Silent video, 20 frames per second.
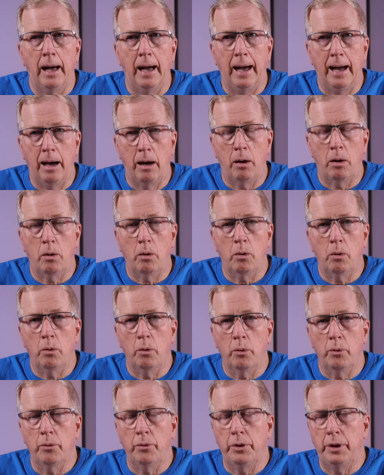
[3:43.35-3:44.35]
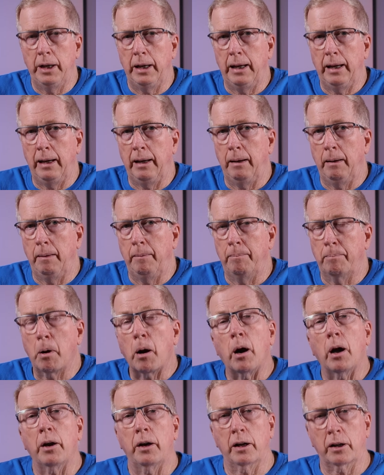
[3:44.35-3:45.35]
how the
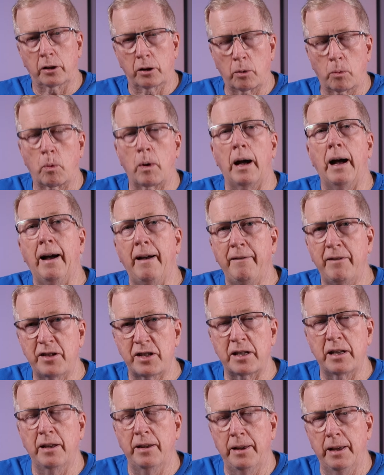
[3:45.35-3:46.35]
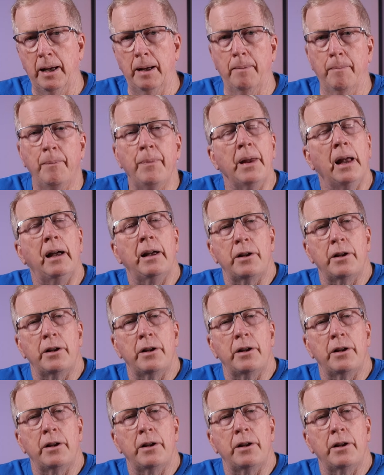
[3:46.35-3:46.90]
product arrives to them.